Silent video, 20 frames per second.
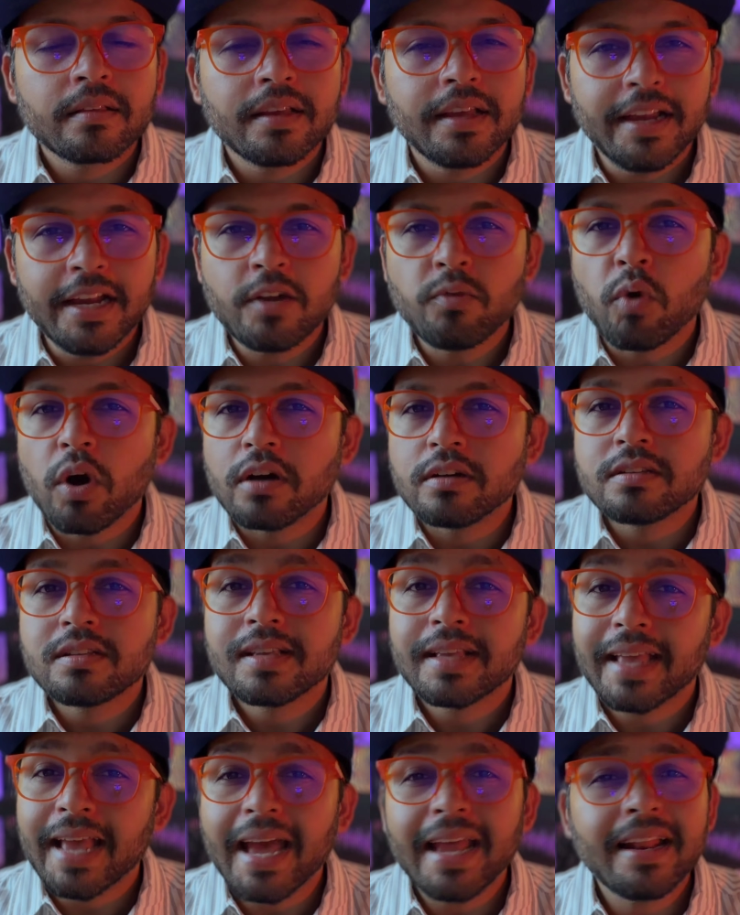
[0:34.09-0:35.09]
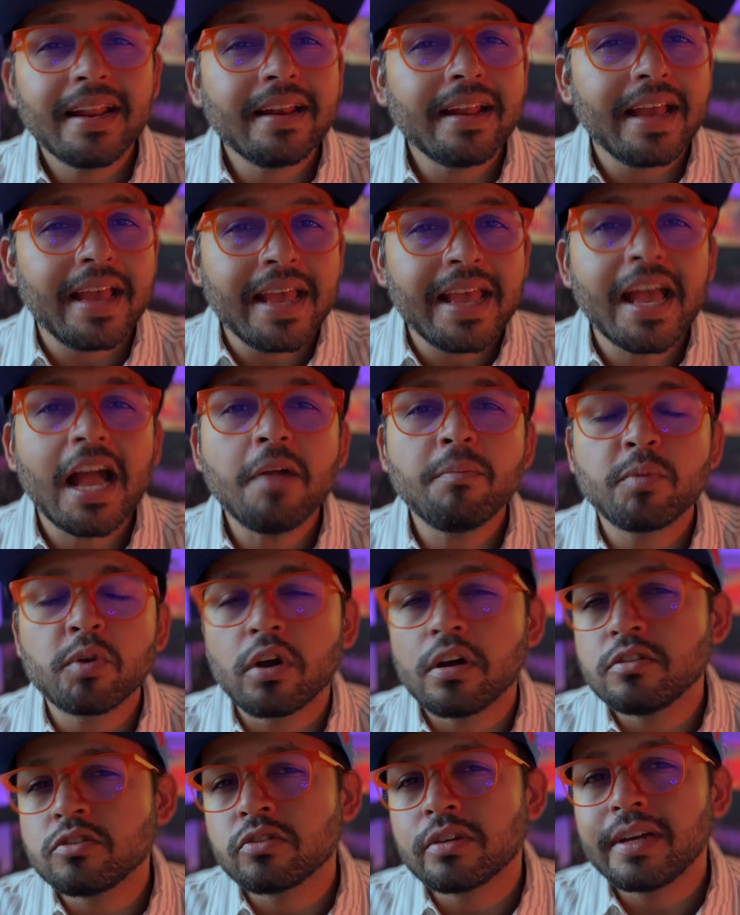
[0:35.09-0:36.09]
It was, can an AI
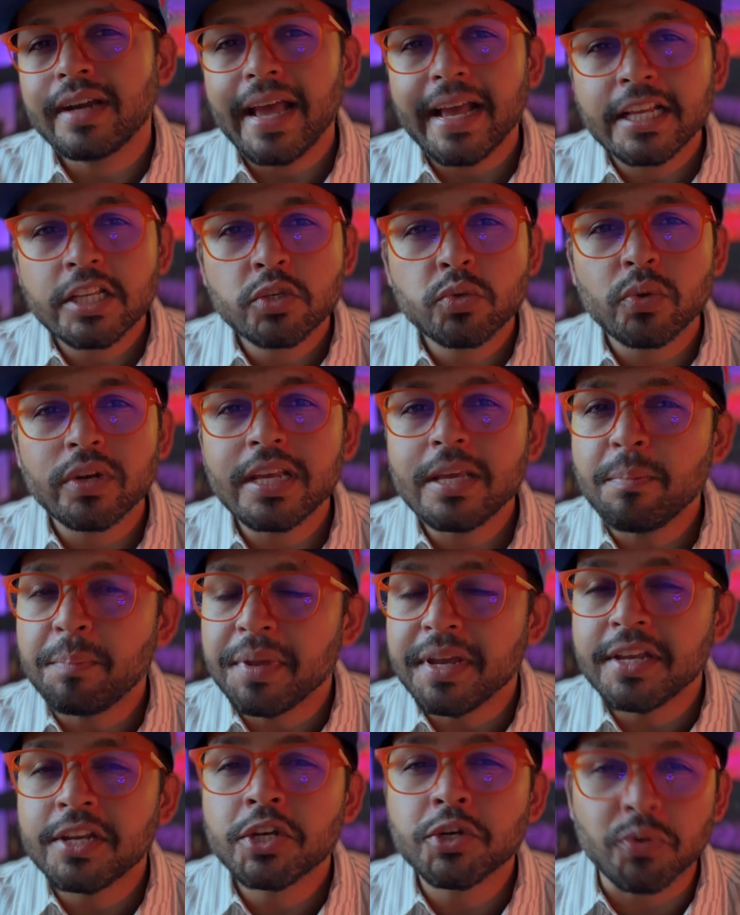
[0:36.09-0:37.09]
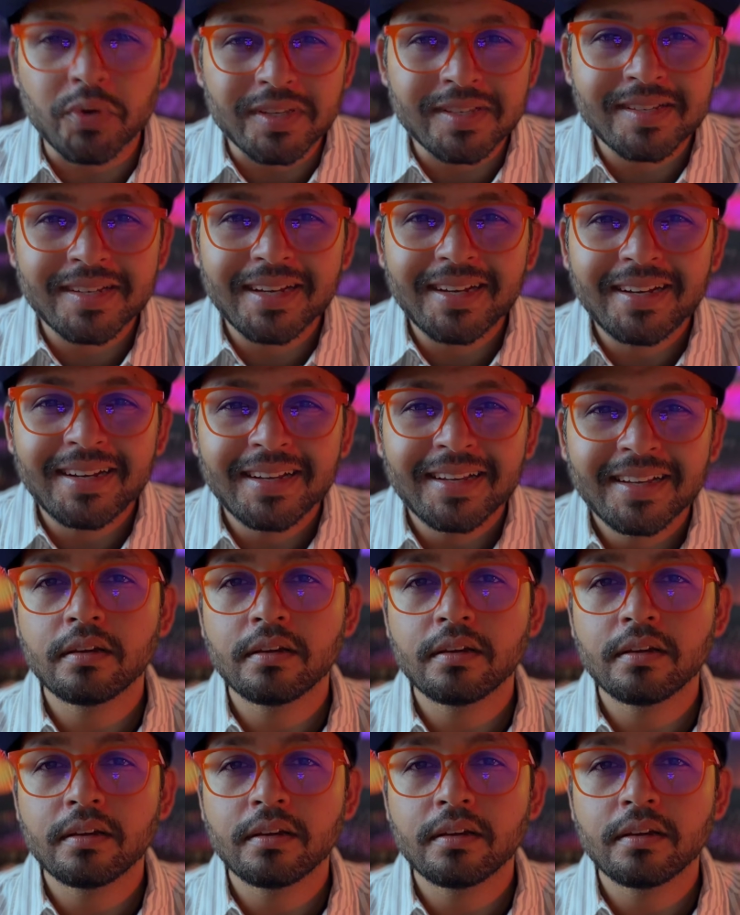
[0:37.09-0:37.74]
browser actually be trusted?